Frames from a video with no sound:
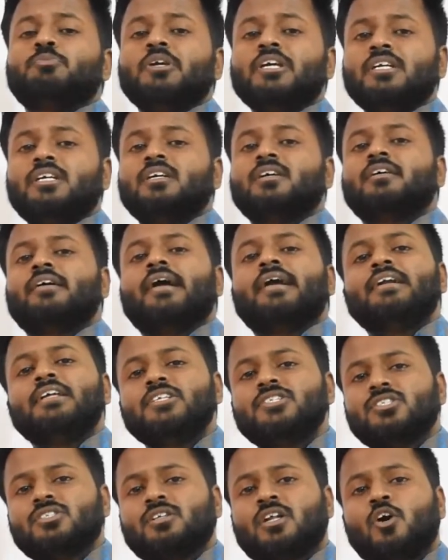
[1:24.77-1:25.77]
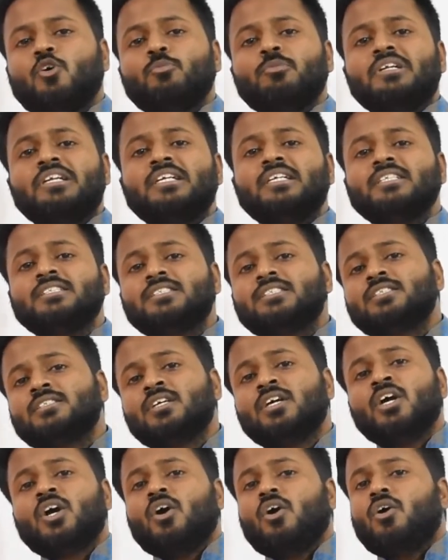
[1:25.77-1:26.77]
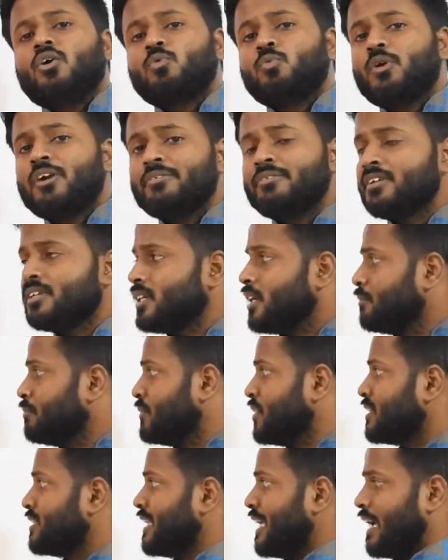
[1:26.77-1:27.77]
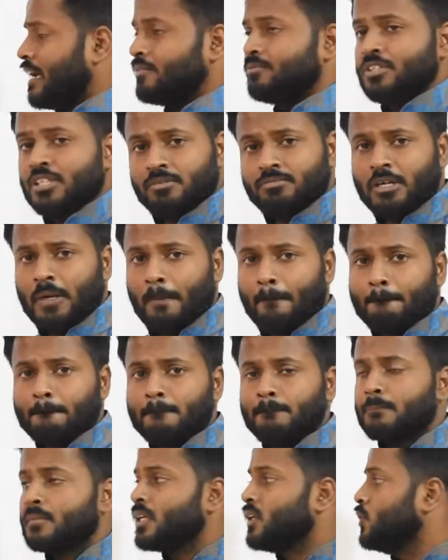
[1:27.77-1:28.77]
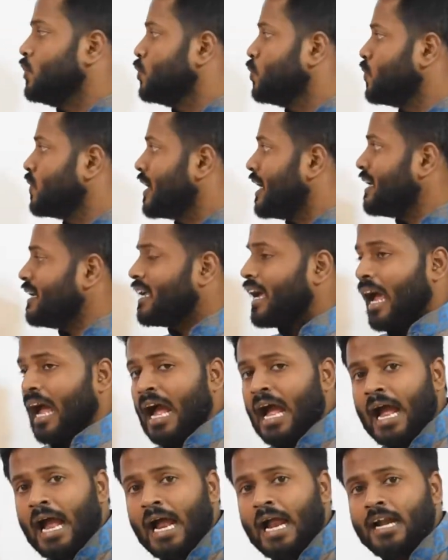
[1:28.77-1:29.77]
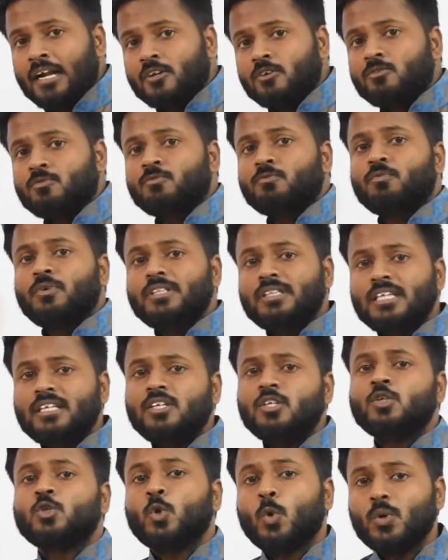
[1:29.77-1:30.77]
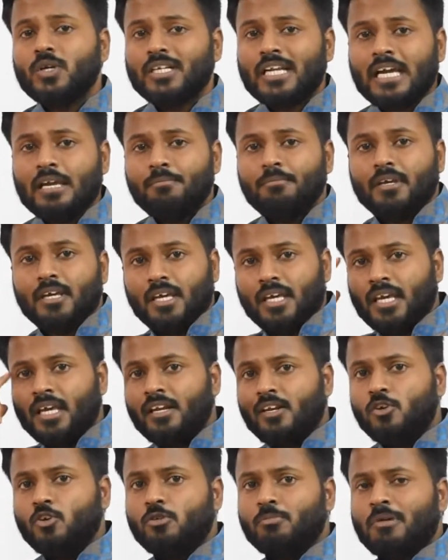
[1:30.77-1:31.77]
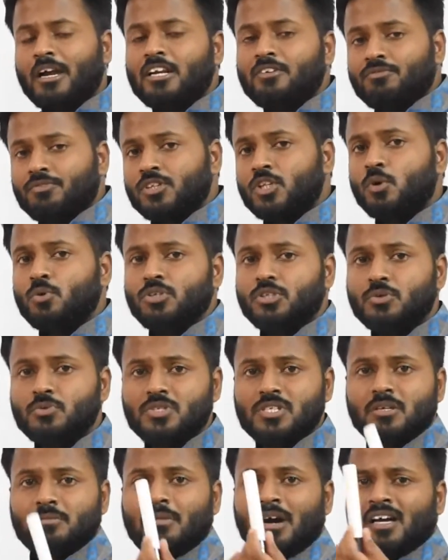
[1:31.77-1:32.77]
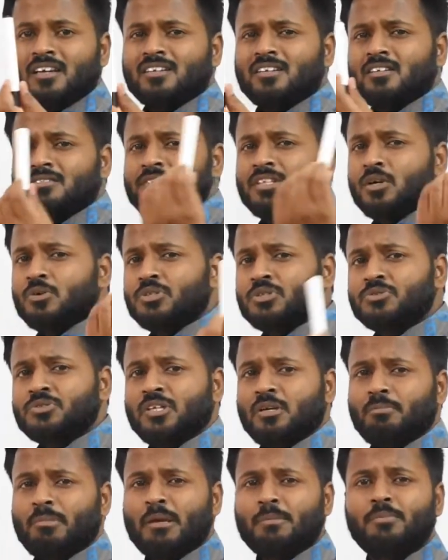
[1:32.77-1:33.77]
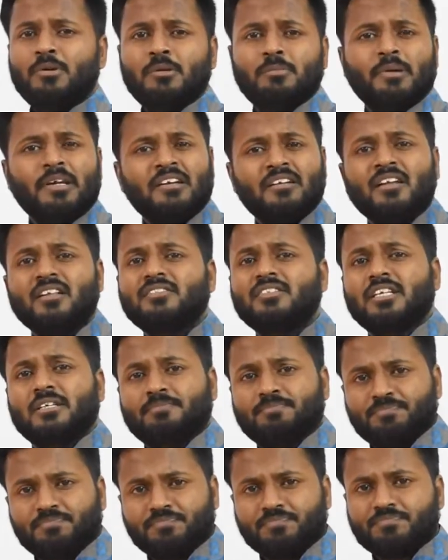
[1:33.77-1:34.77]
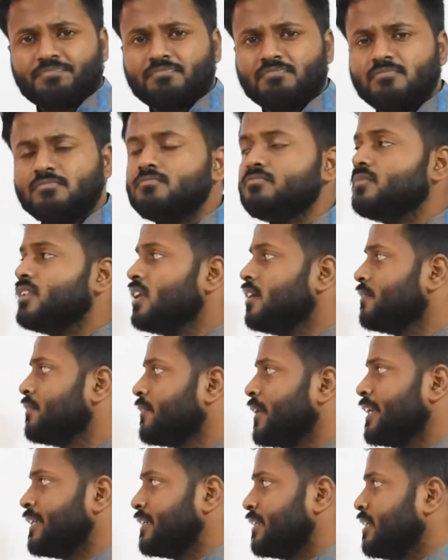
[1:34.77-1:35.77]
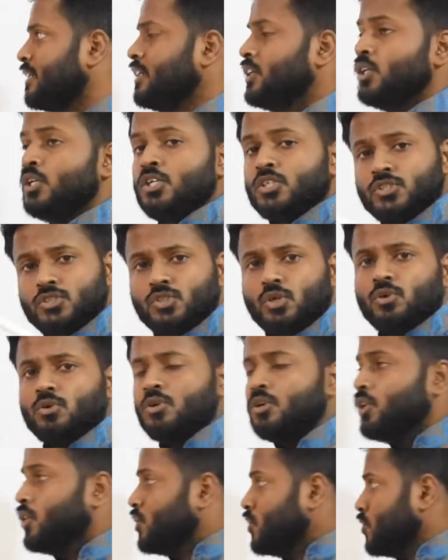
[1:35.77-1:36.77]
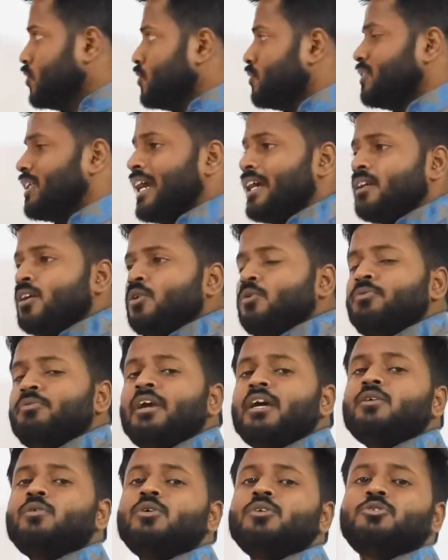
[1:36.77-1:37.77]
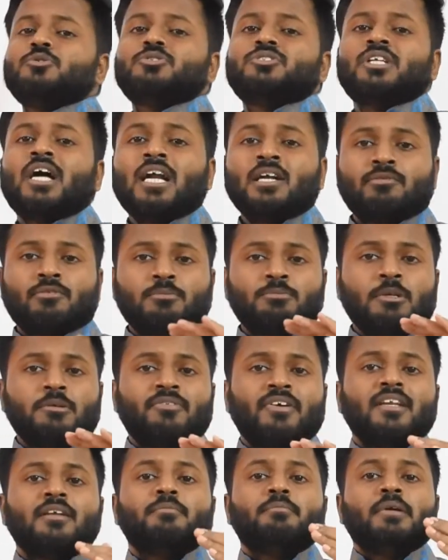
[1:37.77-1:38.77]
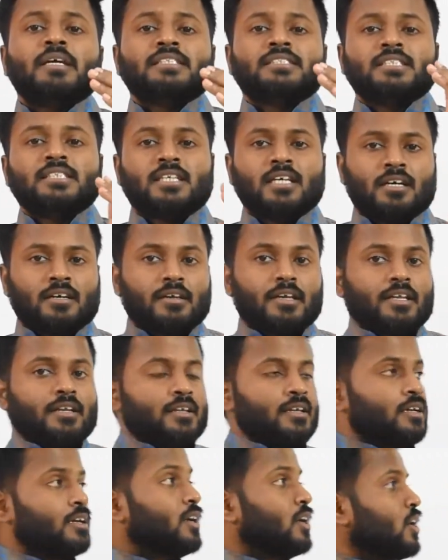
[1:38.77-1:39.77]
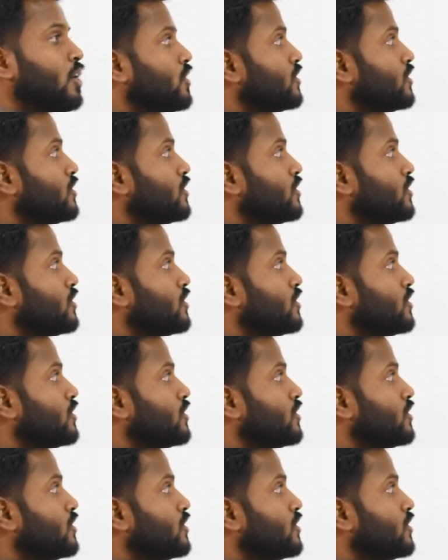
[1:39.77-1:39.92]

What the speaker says: big addition, how many digit or whatever number they have given, you can add within no time in your mind without using marker, without using paper, pen, nothing. Right. So to do that, we are going to start from the very basic again.